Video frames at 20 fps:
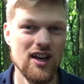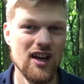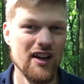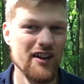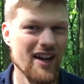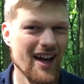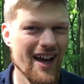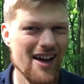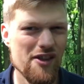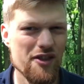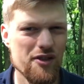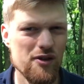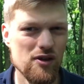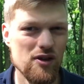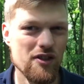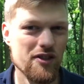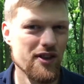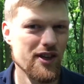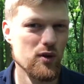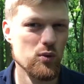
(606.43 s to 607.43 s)
And I
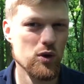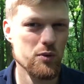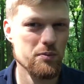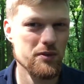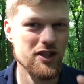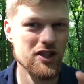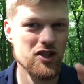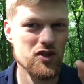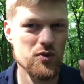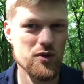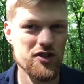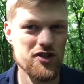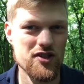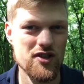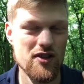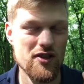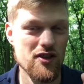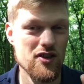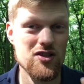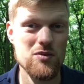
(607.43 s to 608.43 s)
thought they would be
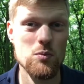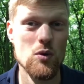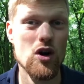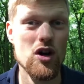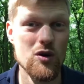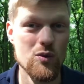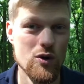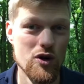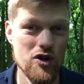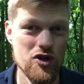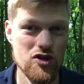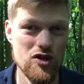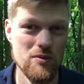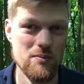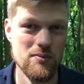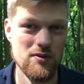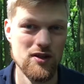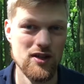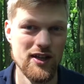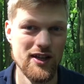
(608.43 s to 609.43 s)
interested in the small workshop,